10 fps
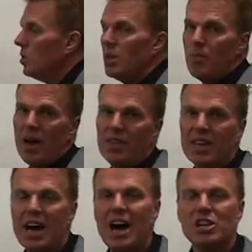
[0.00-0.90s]
do they pay the
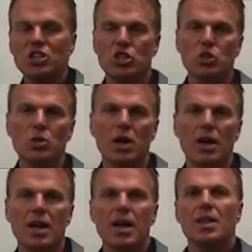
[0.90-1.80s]
cash to?
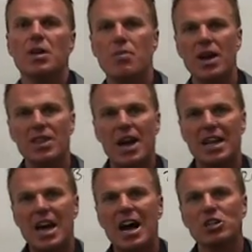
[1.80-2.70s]
They pay that
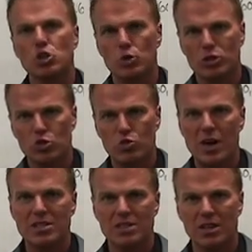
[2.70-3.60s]
cash to a
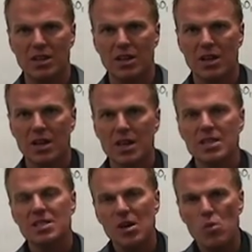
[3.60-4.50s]
trustee,
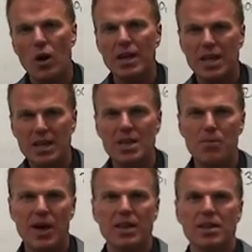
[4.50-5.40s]
someone
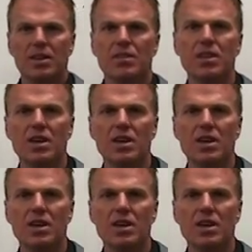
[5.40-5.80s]
independent of the